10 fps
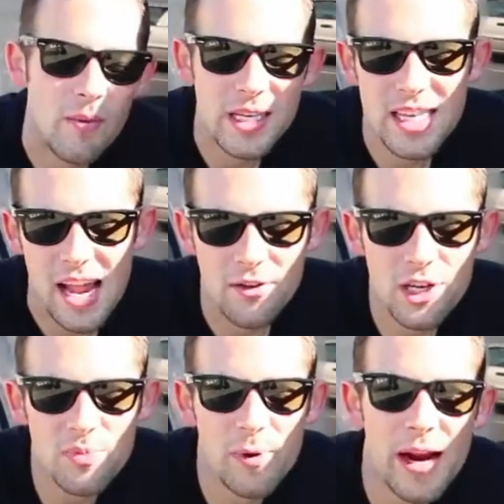from a
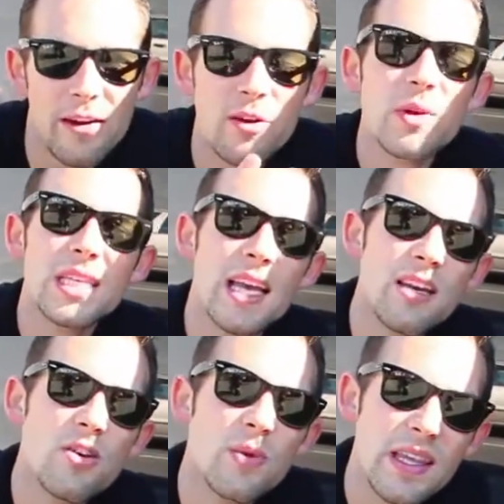standard sprayer that we
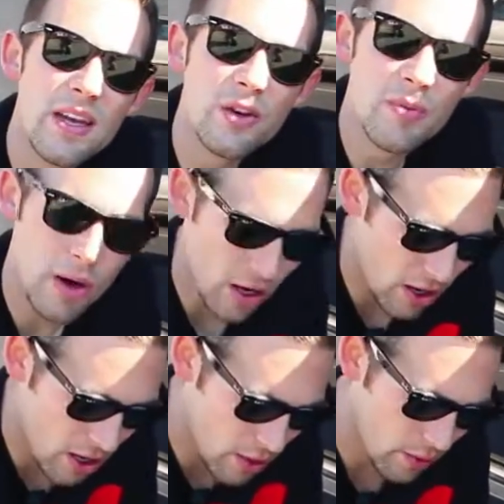send you with the EcoSmart
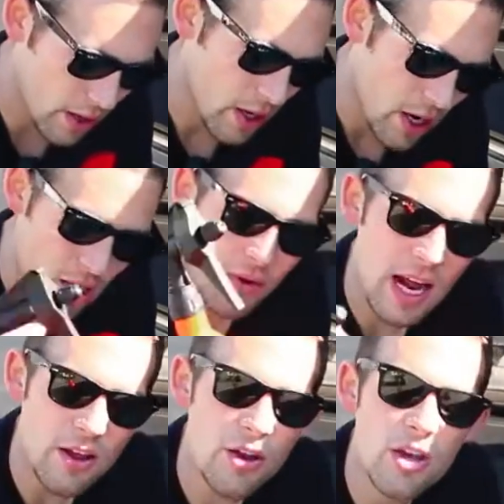RU, you
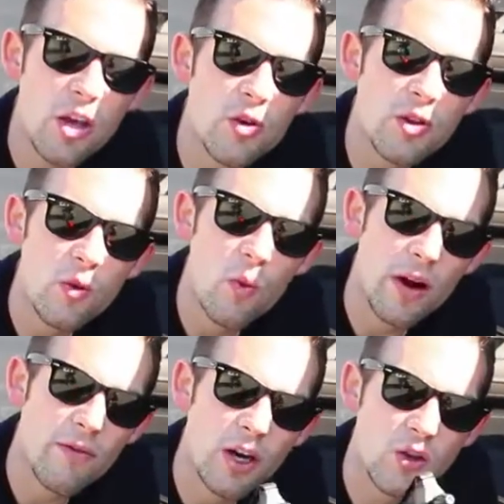can actually use
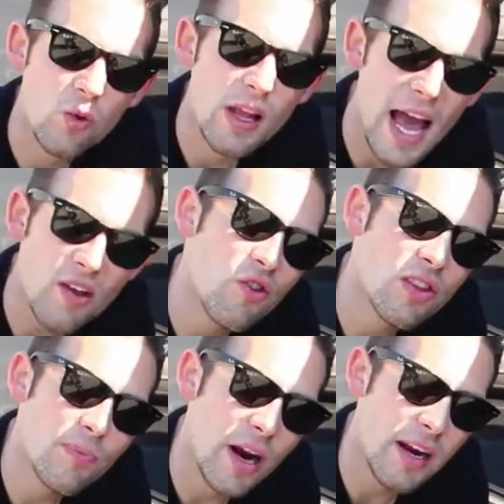one of our dual
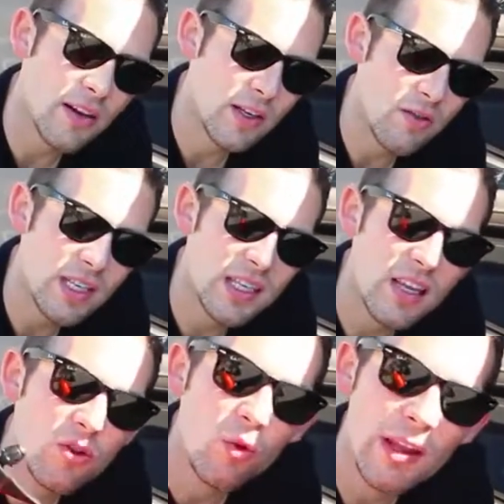action sprayers. So this is
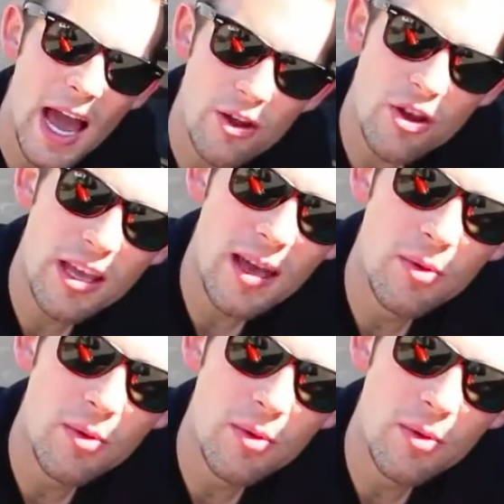a dual action